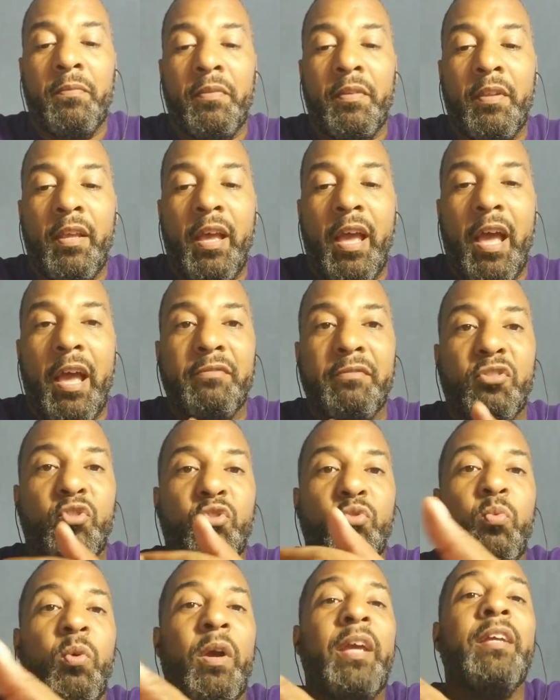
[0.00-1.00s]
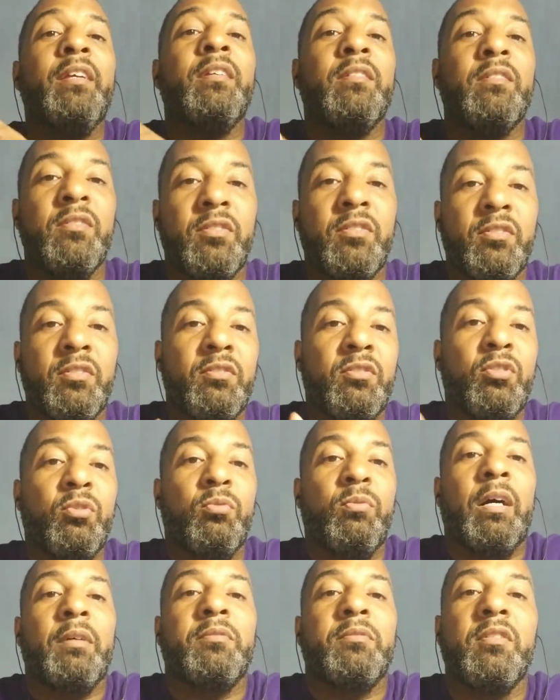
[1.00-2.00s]
have swings
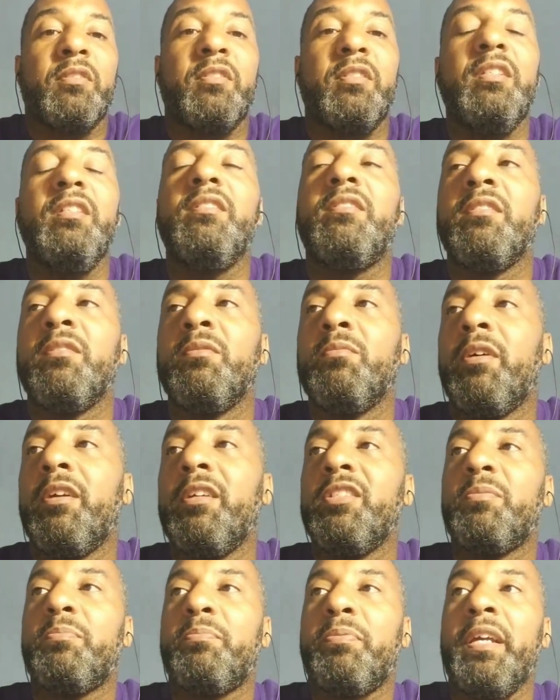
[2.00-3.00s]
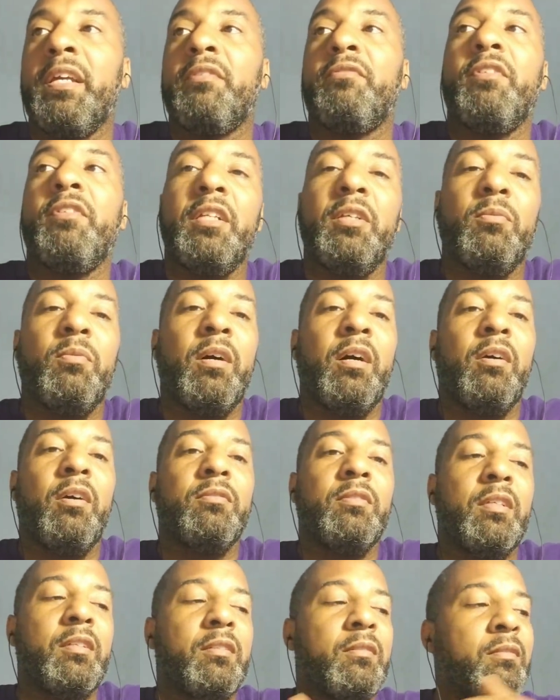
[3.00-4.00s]
throughout the season where he's playing really well and
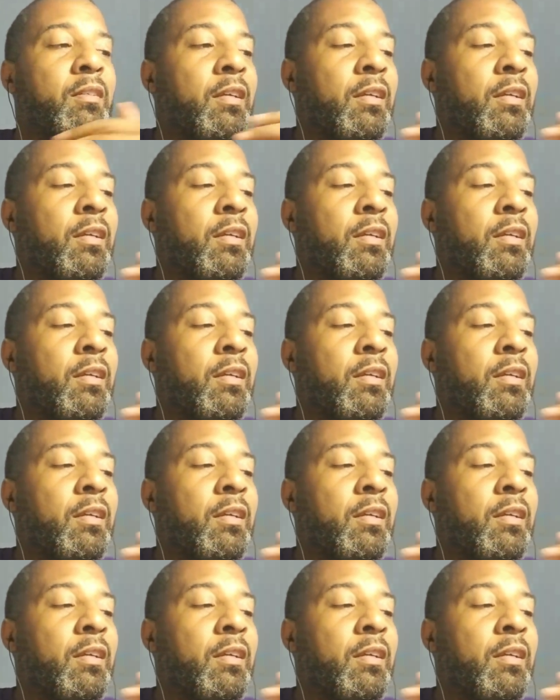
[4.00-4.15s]
then